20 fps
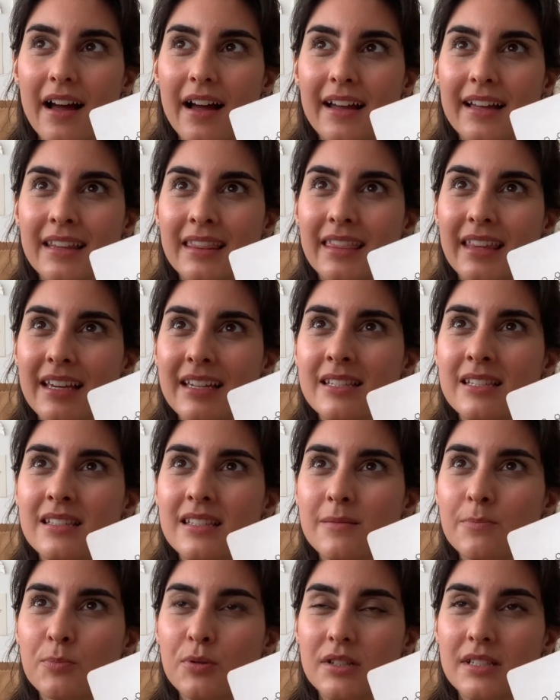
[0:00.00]
this
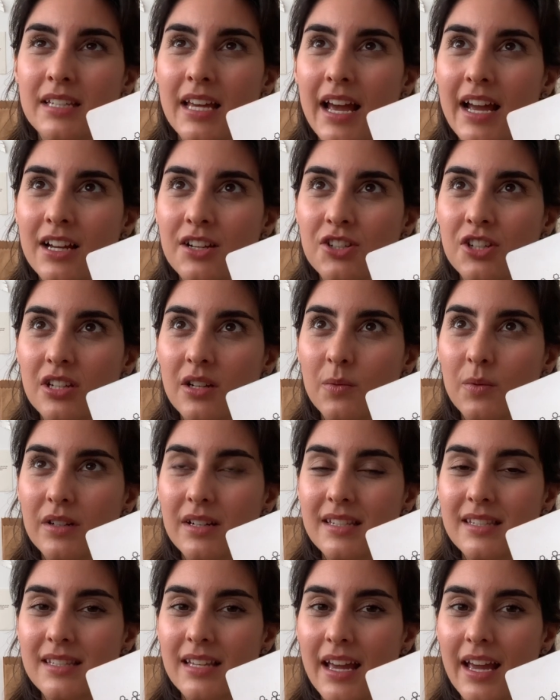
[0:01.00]
protection, I want to
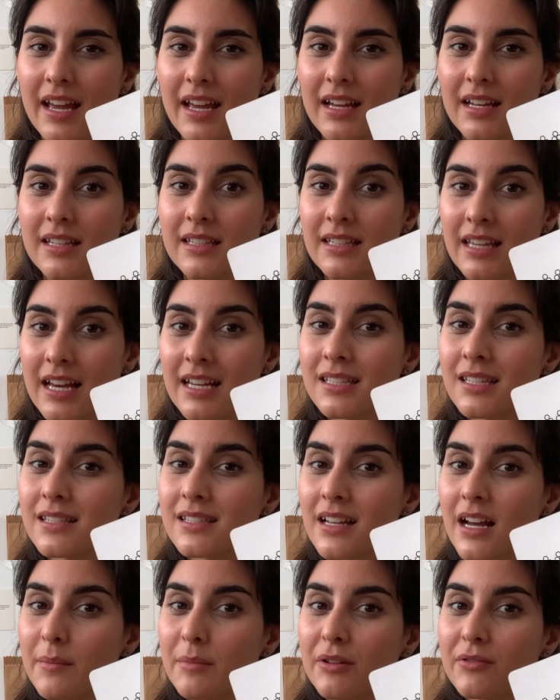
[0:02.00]
say, yes, is
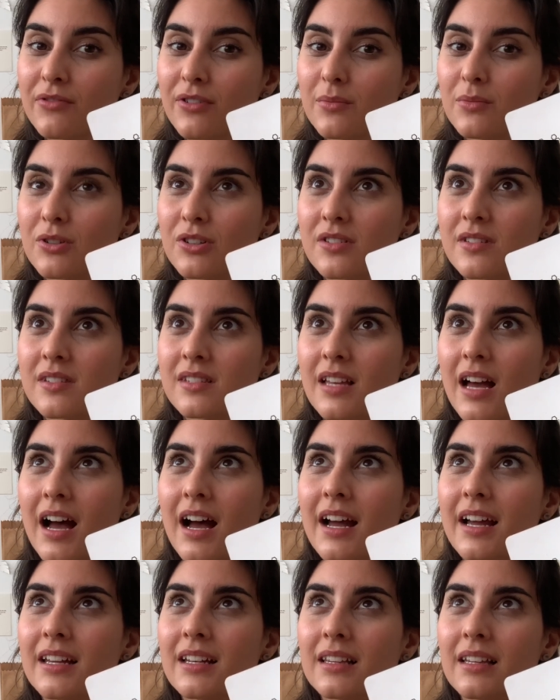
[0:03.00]
coming from your
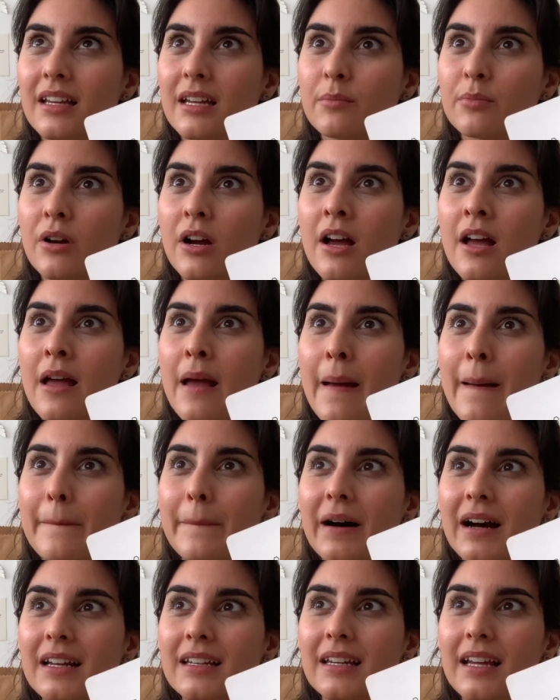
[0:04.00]
side, Libra,
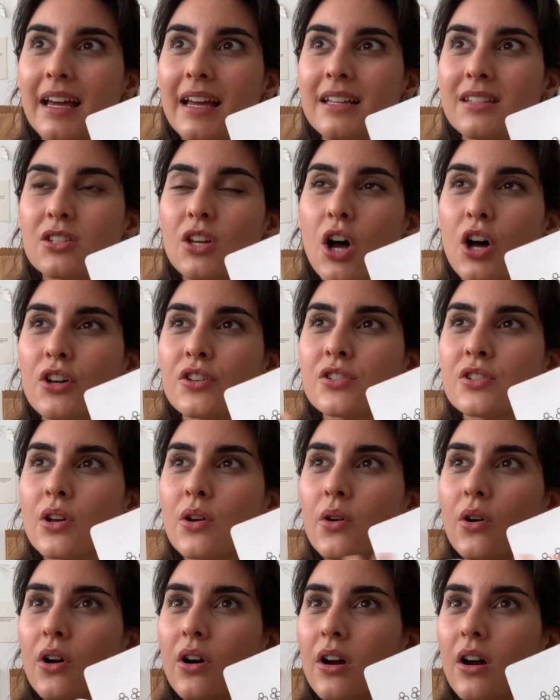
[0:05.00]
but is
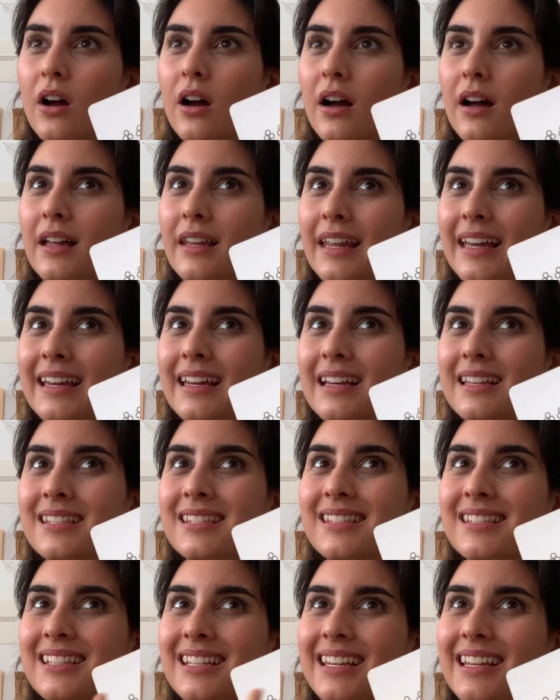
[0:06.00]
also like
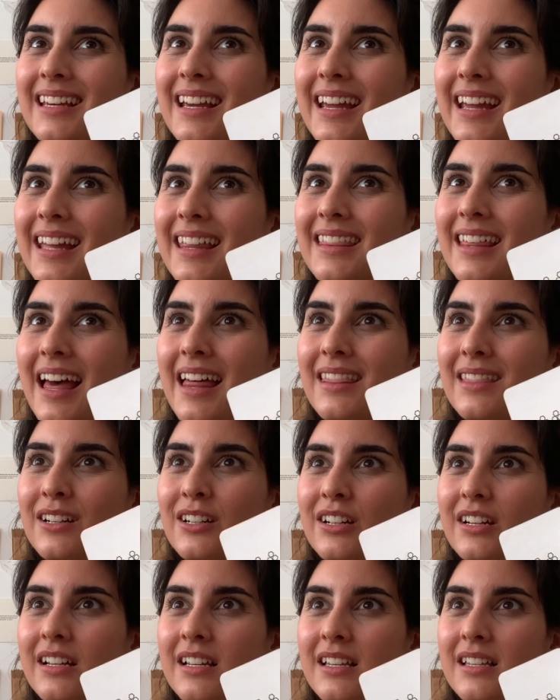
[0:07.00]
seeing that there
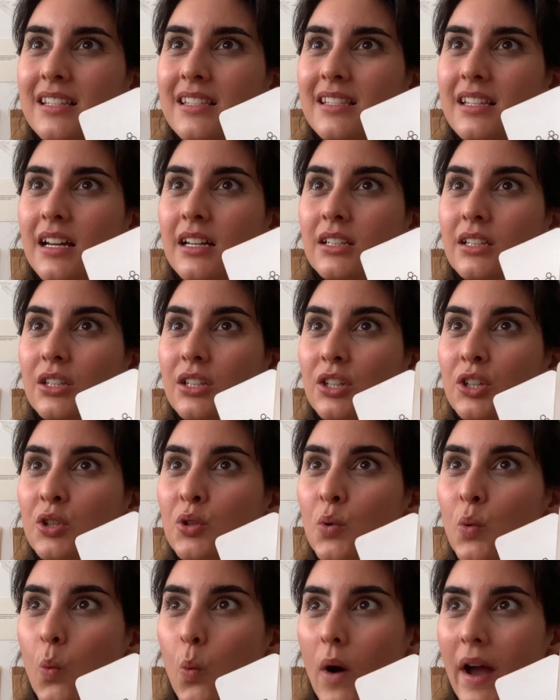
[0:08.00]
is a new
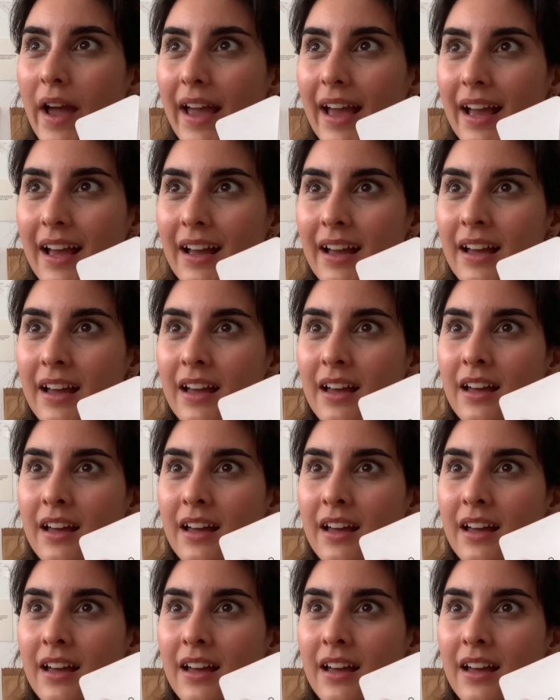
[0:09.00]
way